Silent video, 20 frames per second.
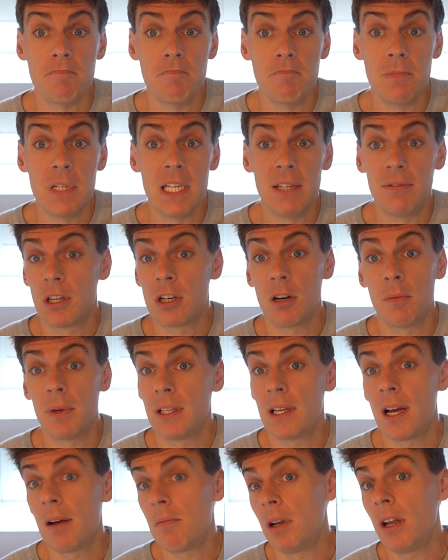leave a
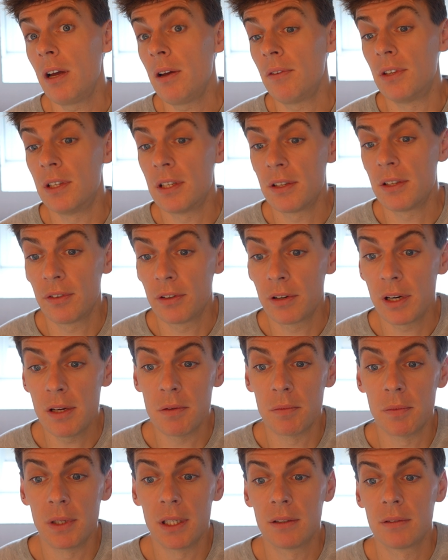comment down below if you disagree
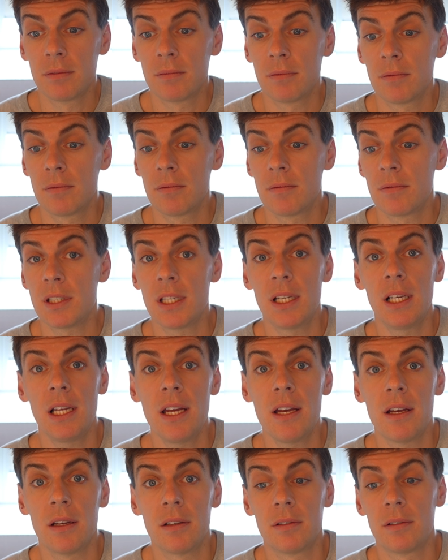with me. See you
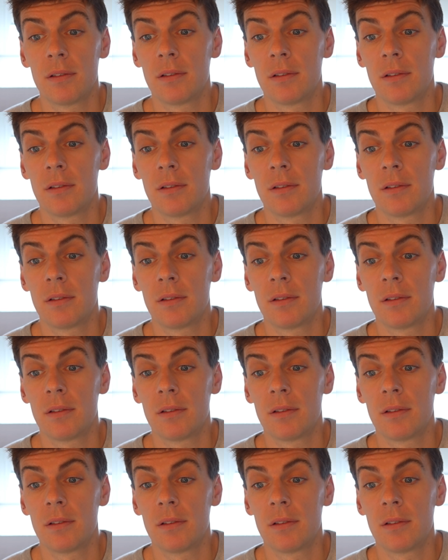later.